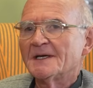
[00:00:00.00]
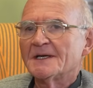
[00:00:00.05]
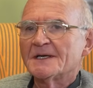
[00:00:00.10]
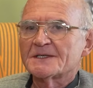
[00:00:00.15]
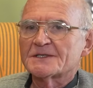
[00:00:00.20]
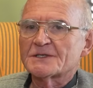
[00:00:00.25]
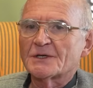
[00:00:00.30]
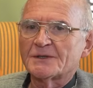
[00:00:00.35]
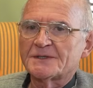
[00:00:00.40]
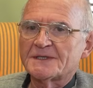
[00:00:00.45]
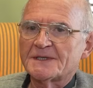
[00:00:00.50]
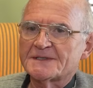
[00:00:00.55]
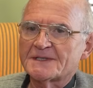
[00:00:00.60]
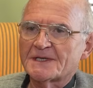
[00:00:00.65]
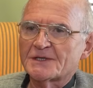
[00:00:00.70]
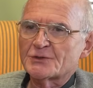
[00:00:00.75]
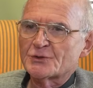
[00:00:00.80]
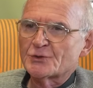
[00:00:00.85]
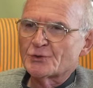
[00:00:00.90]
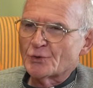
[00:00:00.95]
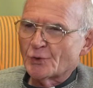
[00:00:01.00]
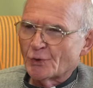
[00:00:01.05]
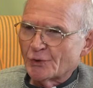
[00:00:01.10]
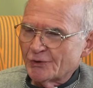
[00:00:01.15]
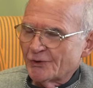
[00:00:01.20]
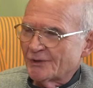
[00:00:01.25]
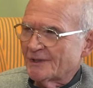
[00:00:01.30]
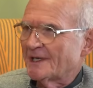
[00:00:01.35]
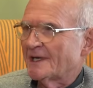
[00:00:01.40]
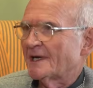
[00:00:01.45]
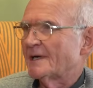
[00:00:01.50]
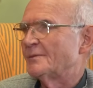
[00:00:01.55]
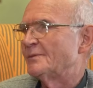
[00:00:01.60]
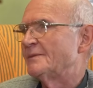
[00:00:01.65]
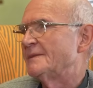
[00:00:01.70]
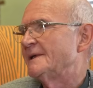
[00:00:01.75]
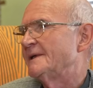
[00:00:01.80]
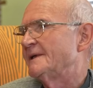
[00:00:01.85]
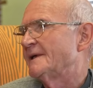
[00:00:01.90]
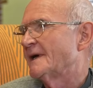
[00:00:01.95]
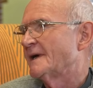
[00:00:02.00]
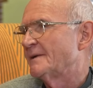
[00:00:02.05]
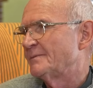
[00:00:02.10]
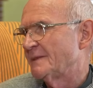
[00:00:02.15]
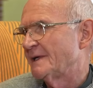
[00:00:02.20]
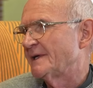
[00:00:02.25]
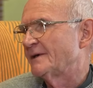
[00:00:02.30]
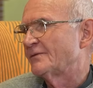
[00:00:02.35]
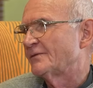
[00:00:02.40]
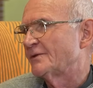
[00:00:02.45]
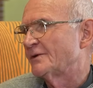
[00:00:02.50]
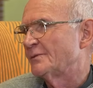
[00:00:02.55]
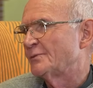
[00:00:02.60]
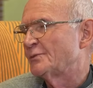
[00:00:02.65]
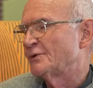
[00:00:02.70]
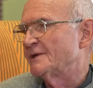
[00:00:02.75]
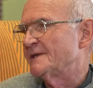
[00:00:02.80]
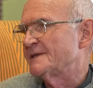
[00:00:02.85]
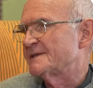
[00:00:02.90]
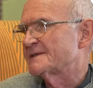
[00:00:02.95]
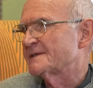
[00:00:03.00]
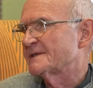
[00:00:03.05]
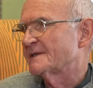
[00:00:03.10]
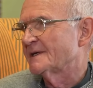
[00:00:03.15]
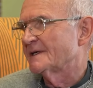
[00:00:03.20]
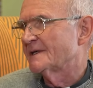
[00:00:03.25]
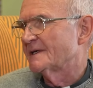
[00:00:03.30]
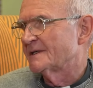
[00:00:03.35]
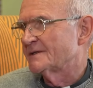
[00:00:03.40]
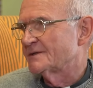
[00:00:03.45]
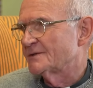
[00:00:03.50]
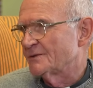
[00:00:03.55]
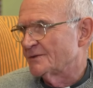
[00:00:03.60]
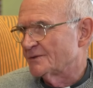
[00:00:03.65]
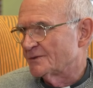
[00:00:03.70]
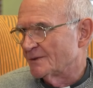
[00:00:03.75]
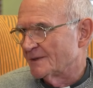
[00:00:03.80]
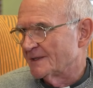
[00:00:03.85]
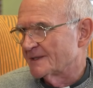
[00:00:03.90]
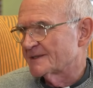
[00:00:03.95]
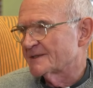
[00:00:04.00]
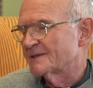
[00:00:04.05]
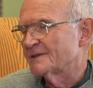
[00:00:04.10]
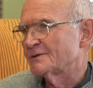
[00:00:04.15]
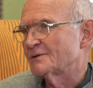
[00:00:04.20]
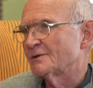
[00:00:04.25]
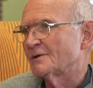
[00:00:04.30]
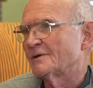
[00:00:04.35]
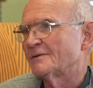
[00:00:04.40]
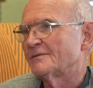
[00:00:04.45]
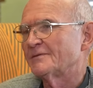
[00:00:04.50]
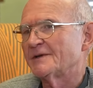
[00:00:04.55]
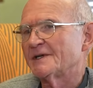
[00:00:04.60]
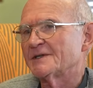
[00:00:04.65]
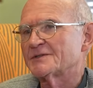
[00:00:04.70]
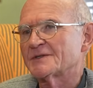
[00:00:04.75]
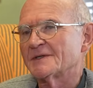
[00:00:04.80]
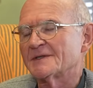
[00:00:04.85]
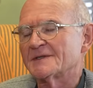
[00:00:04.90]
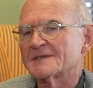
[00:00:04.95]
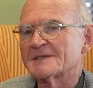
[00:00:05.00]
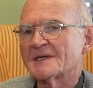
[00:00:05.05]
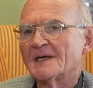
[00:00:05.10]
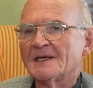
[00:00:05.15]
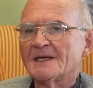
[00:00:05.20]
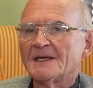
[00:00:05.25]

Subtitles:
So it is extraordinarily humbling for a priest to listen to confessions.